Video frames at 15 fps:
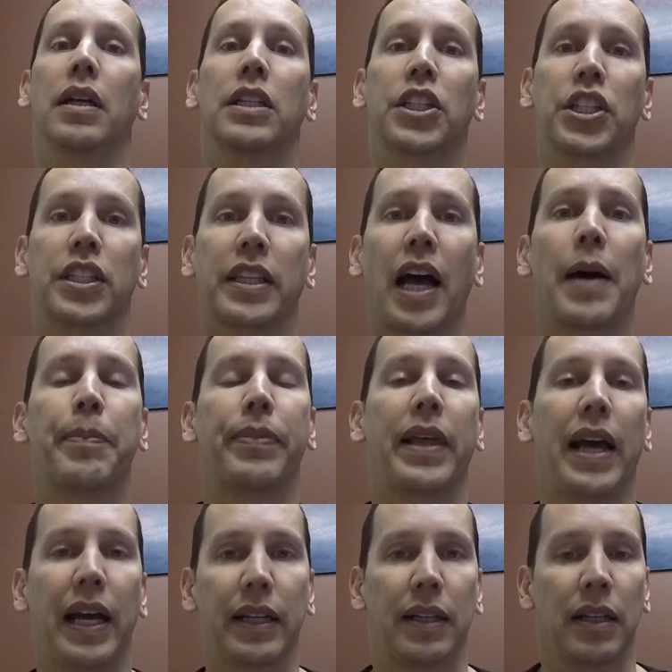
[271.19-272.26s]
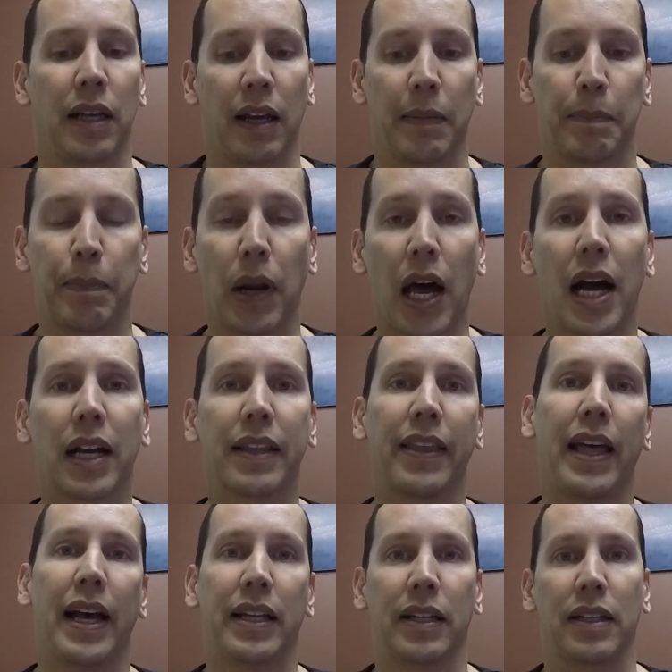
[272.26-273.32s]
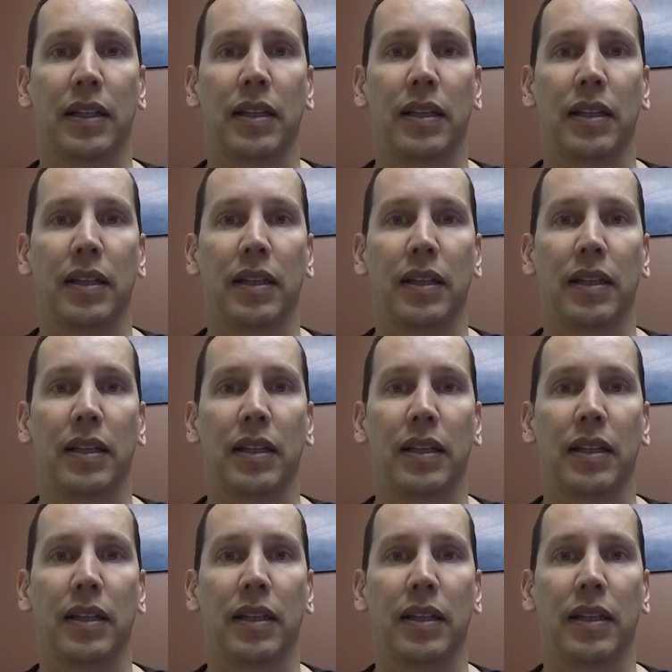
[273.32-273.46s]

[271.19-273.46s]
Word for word: Stop that. Block that.